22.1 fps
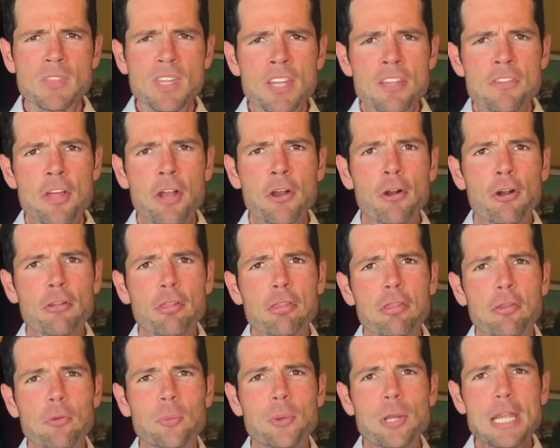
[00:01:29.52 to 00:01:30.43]
There are
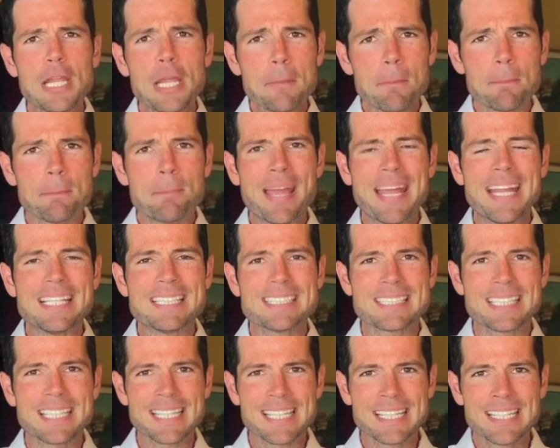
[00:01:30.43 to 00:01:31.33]
three
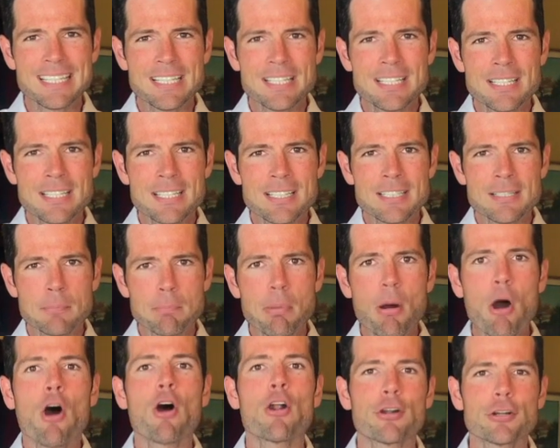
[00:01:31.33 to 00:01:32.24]
basic
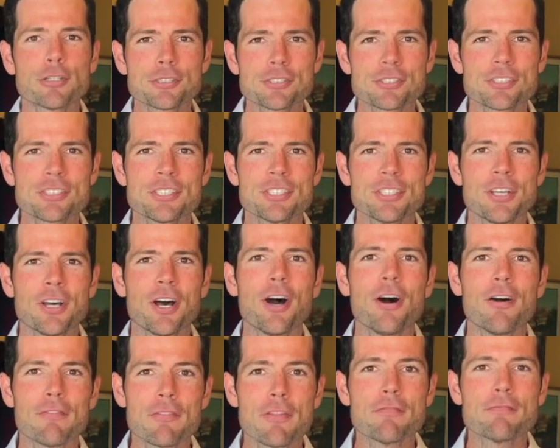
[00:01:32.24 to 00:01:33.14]
parts
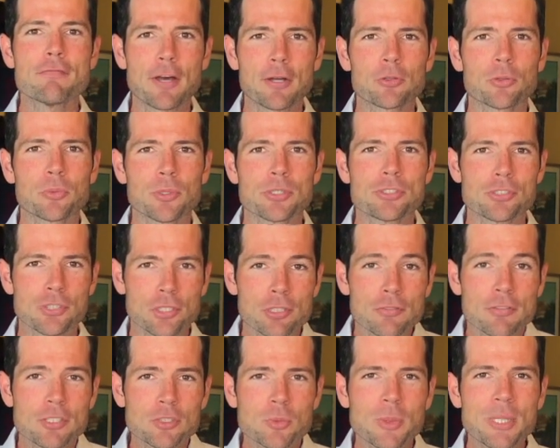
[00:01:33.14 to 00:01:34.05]
of the Federal
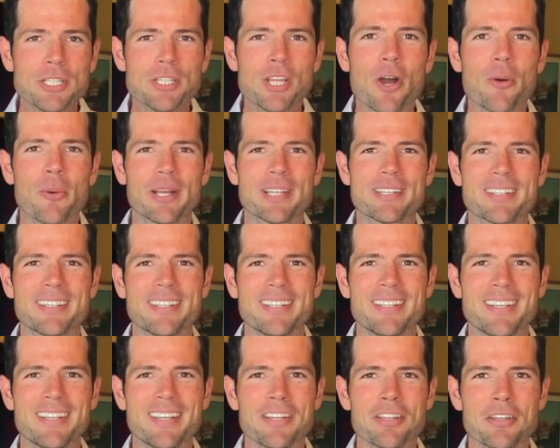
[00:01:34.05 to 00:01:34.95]
Reserve as we know it.
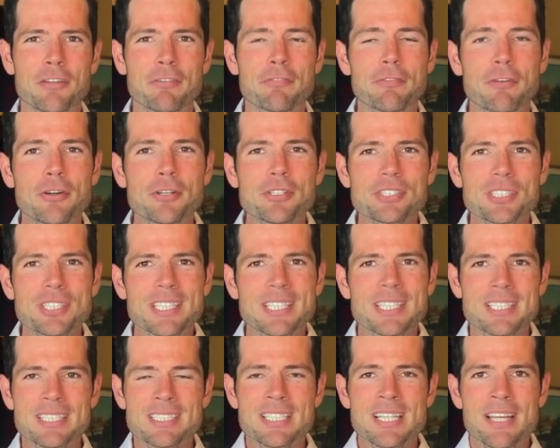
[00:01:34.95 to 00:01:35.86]
The first
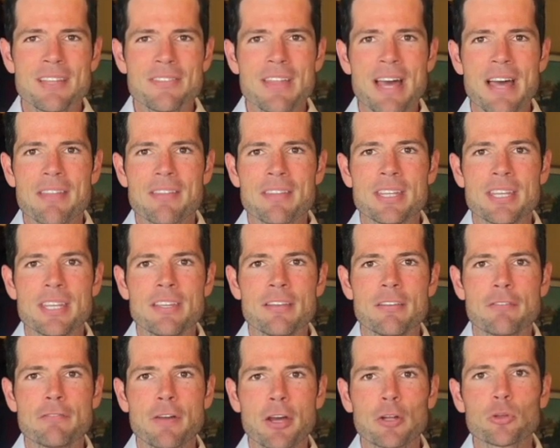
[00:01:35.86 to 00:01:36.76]
is that the
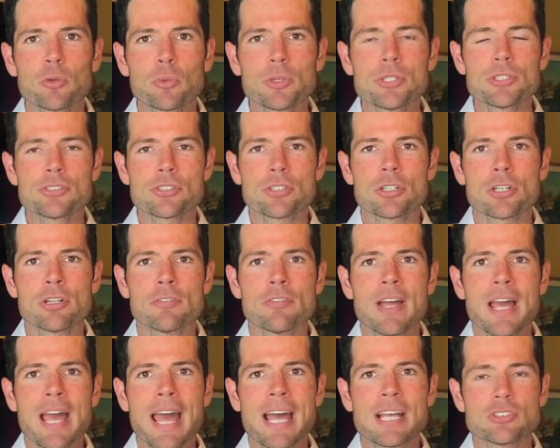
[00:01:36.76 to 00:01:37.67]
Federal
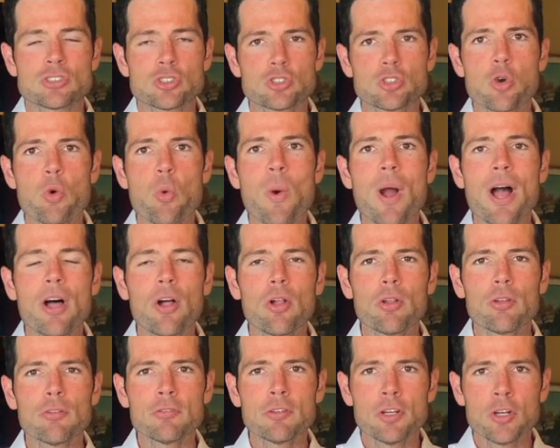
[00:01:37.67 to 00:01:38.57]
Reserve has
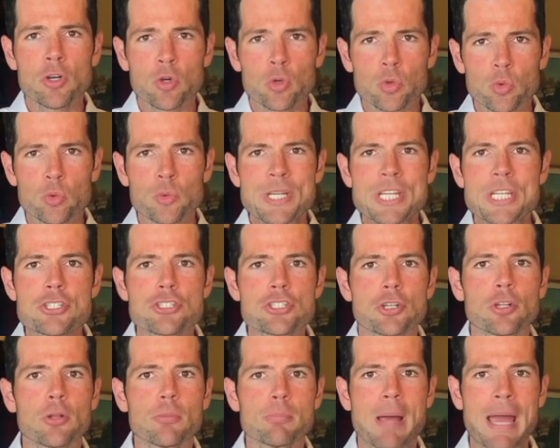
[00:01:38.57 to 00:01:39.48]
12
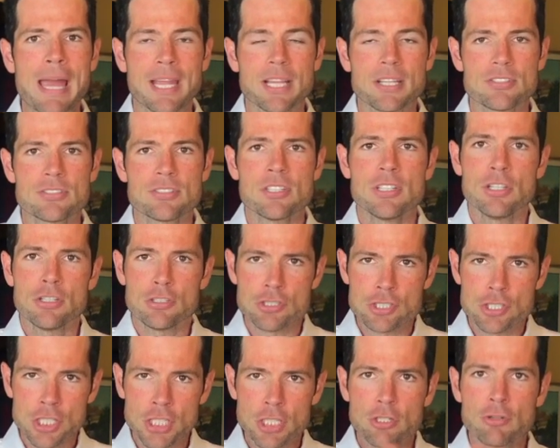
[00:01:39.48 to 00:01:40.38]
regional banks,
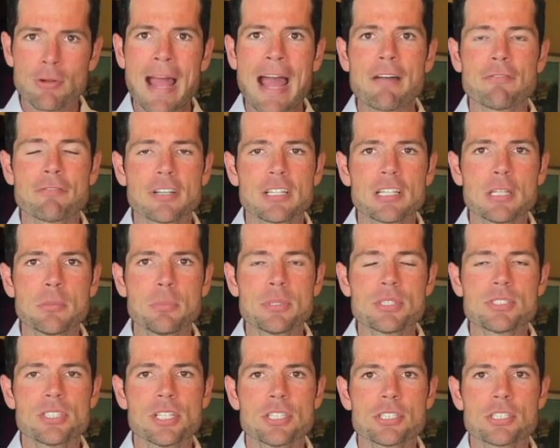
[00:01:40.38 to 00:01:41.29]
geographically
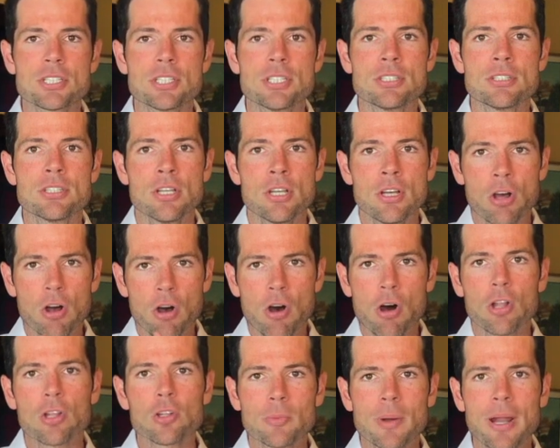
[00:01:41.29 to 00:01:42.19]
positioned
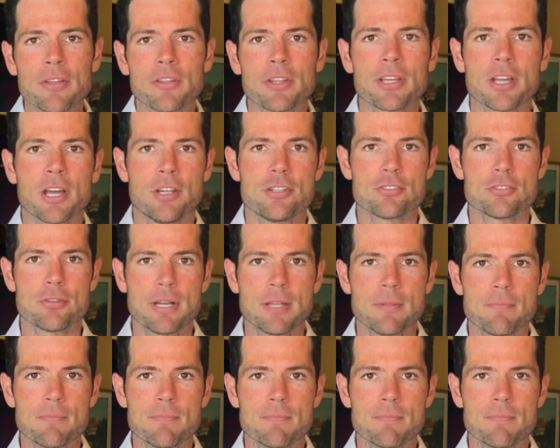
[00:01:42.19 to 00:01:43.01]
all around the country.